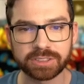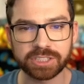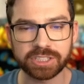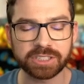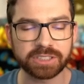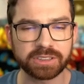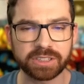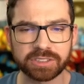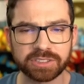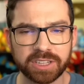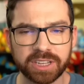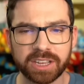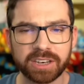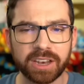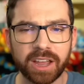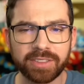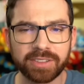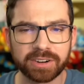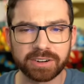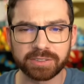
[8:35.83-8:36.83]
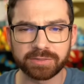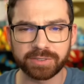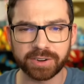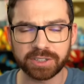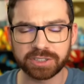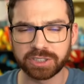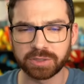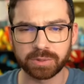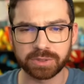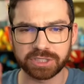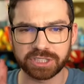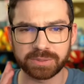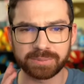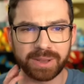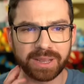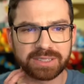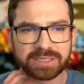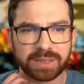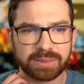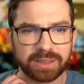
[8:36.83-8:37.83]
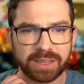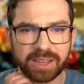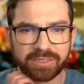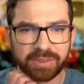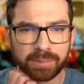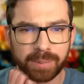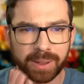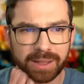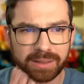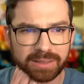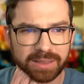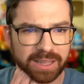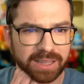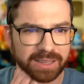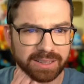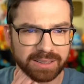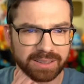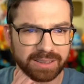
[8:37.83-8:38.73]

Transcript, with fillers: She, there's like another version where she makes something up about like